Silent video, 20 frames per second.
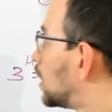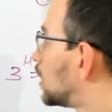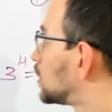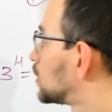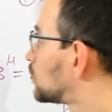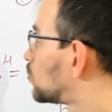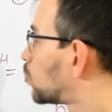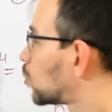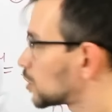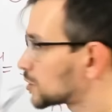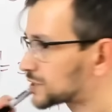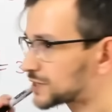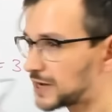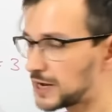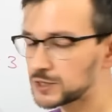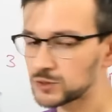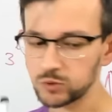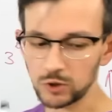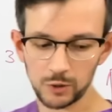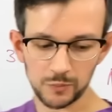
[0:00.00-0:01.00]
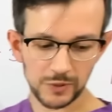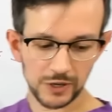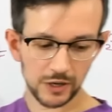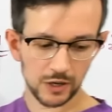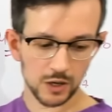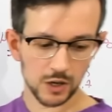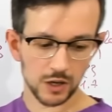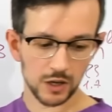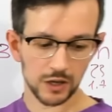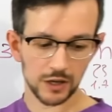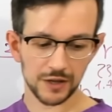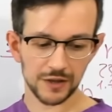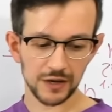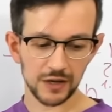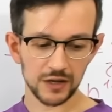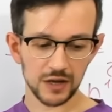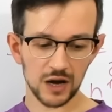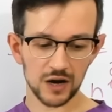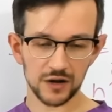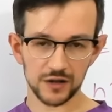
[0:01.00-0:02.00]
The worst case will be
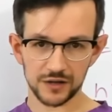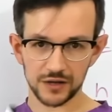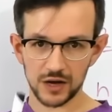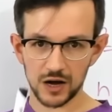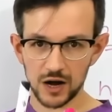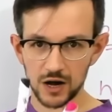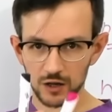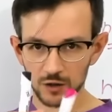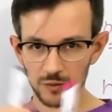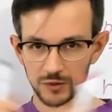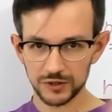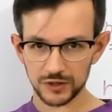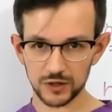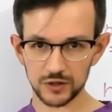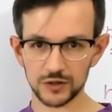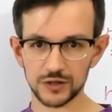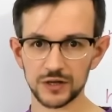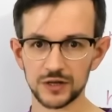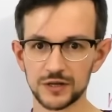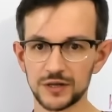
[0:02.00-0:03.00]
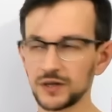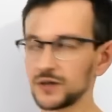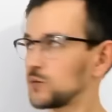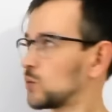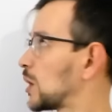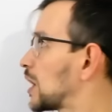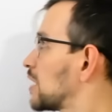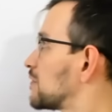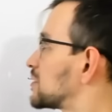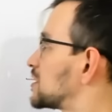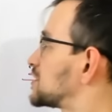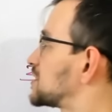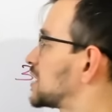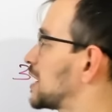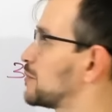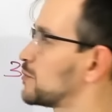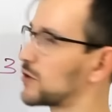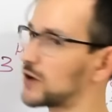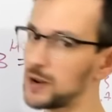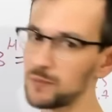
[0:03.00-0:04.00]
then we have the
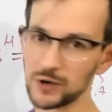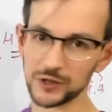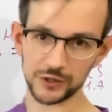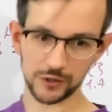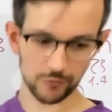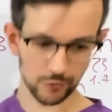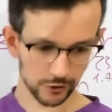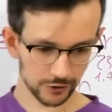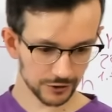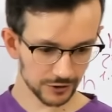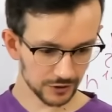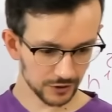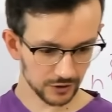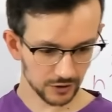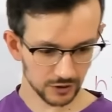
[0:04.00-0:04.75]
same array but reversed.